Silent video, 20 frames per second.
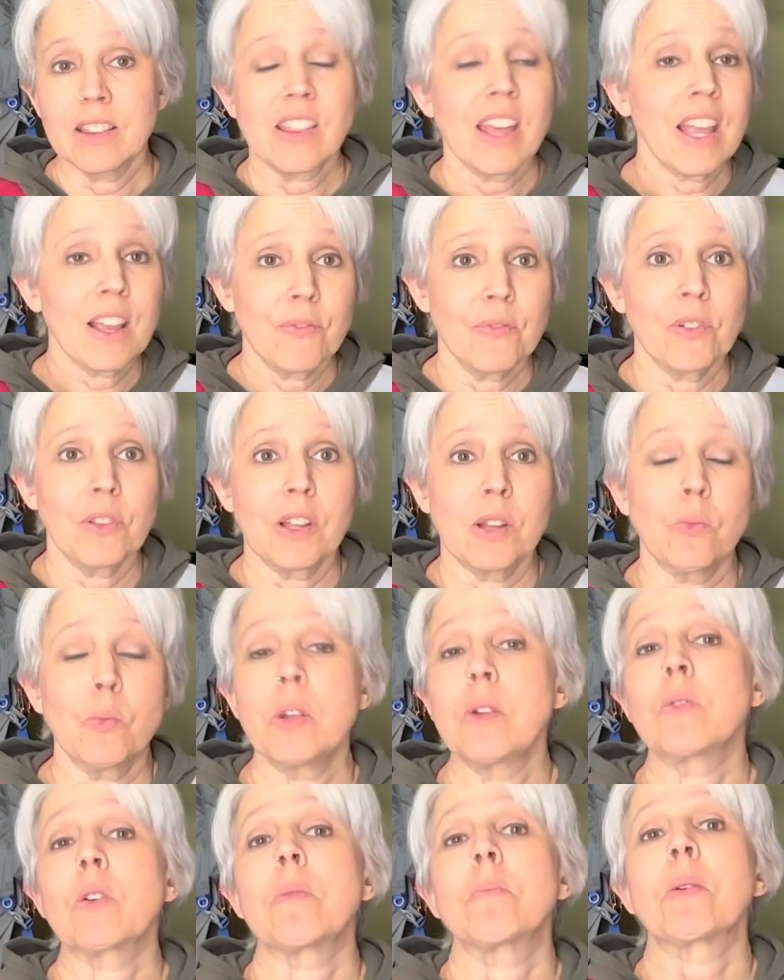Thankfully,
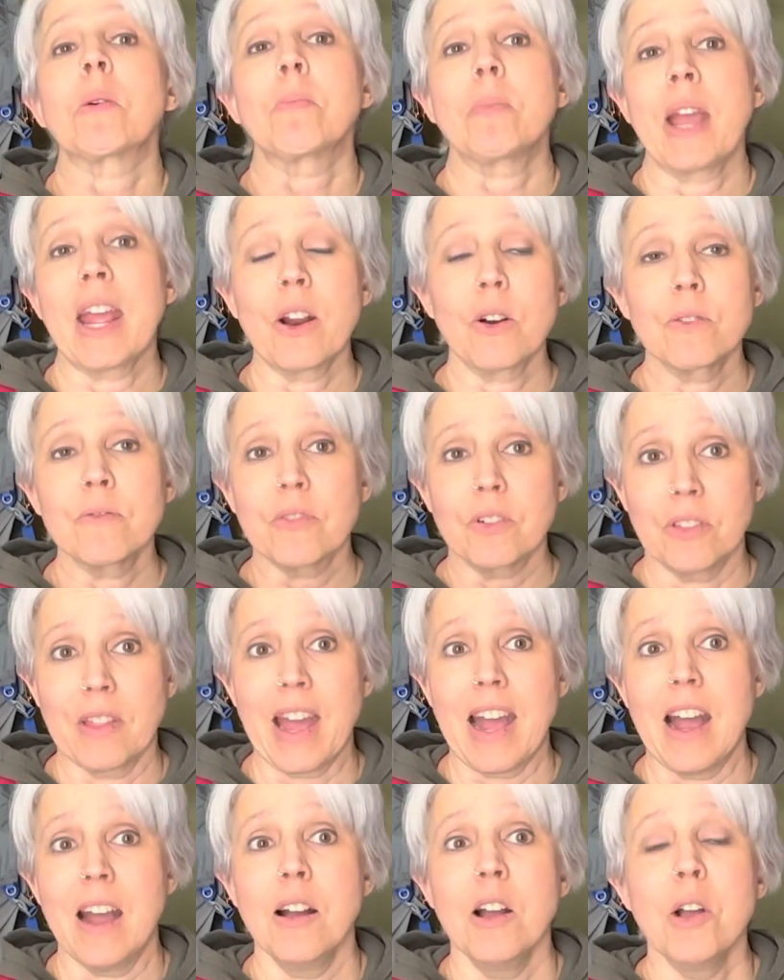we were prepared for
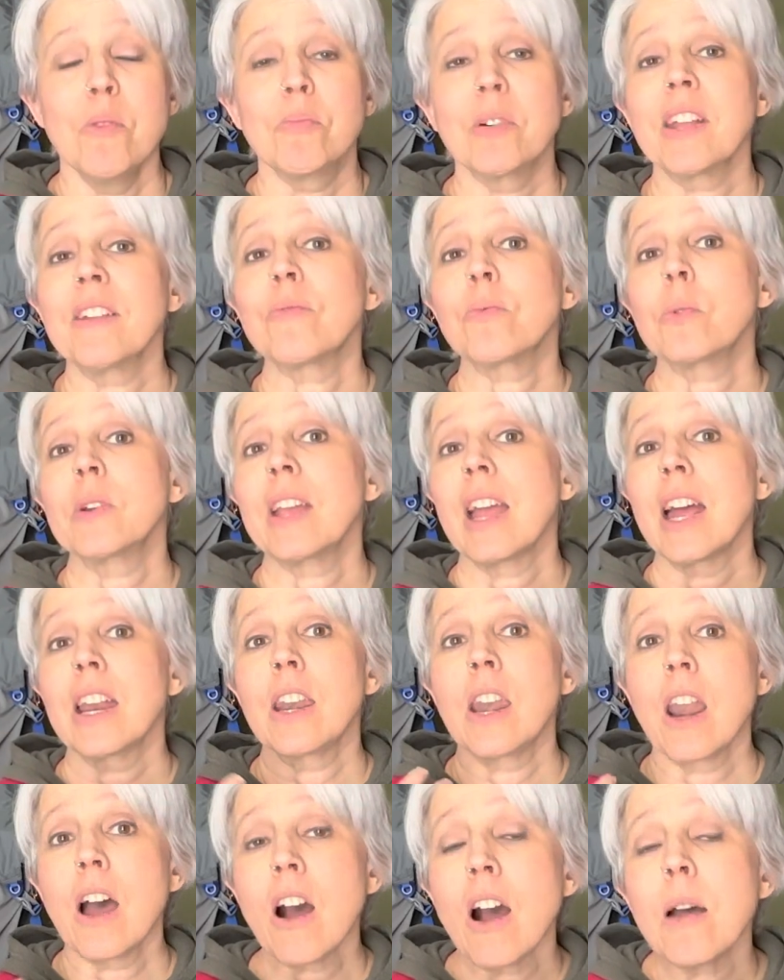that. But if we
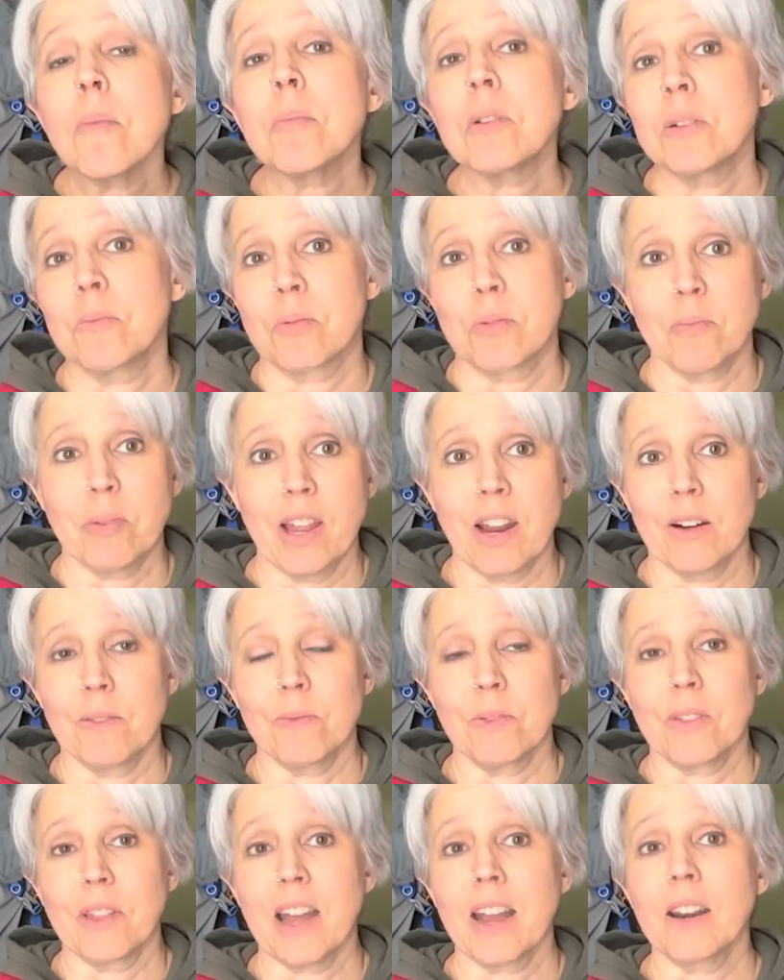had not been prepared
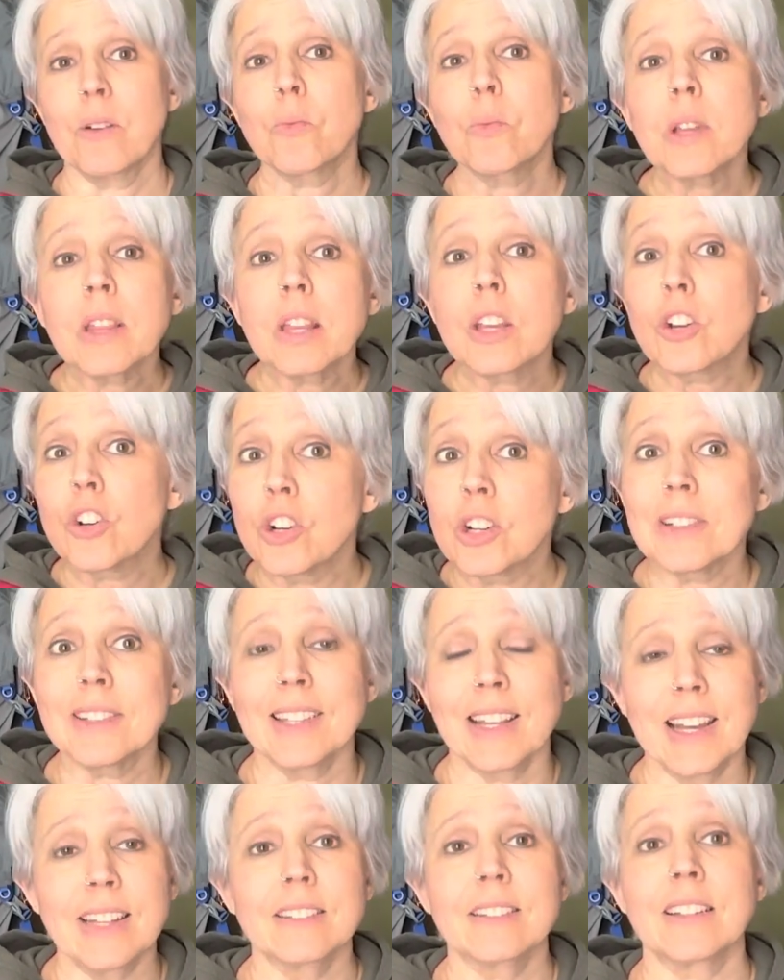for that, it really could have
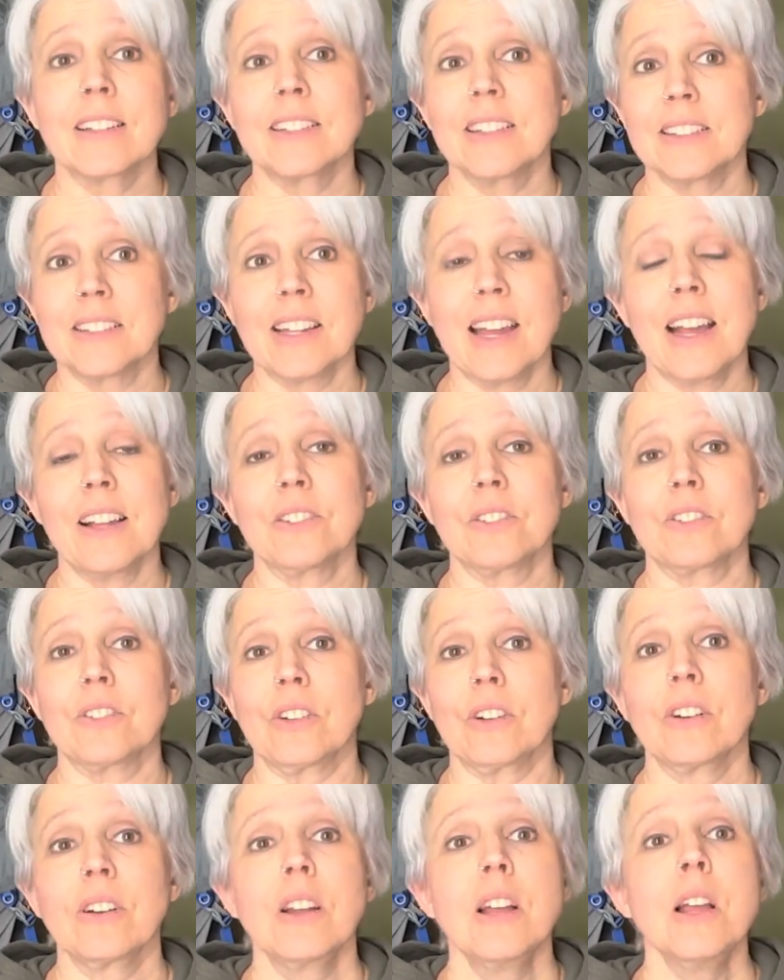led to
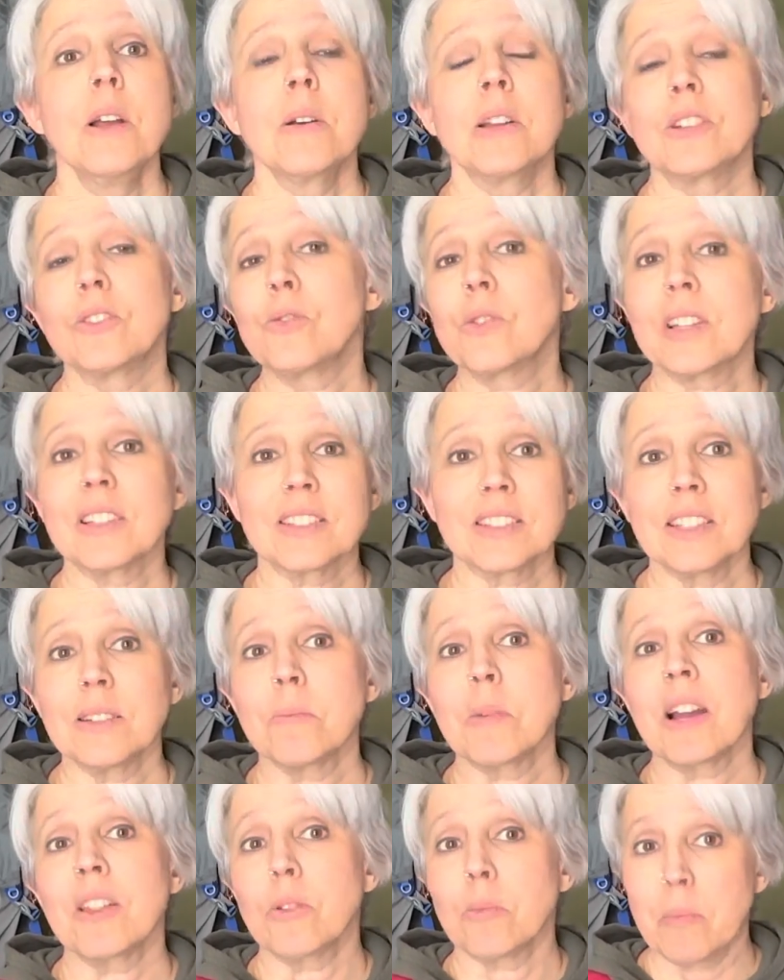disaster, as you can see
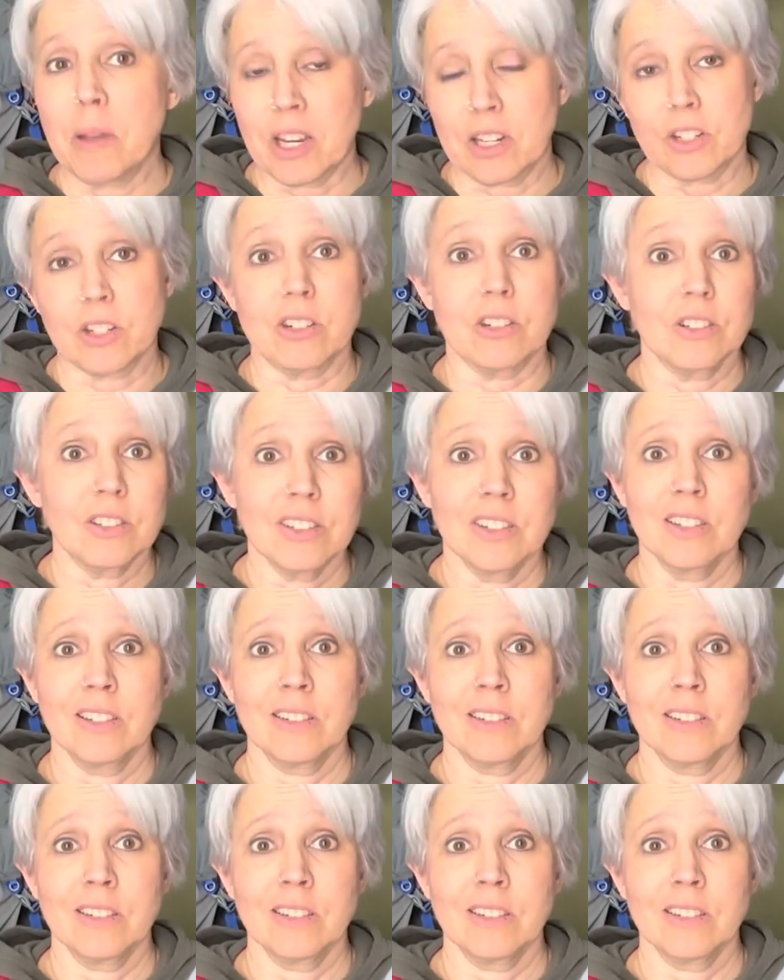by the pictures.